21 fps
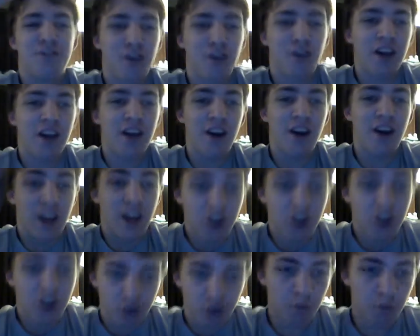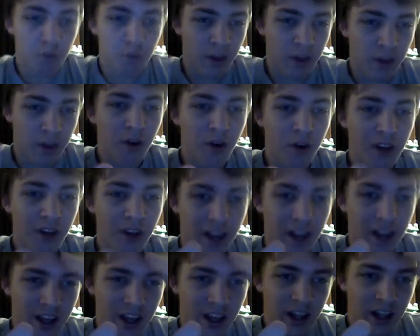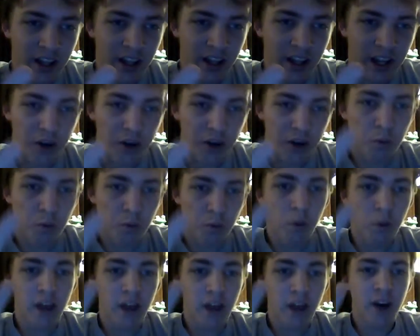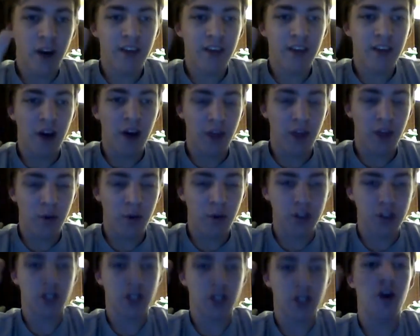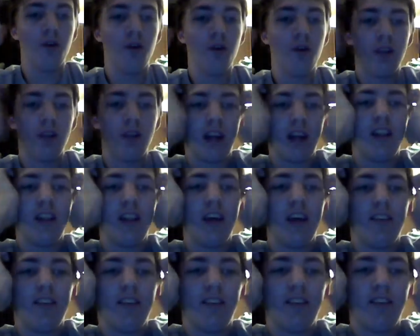down. Without a doubt, they will just go like this.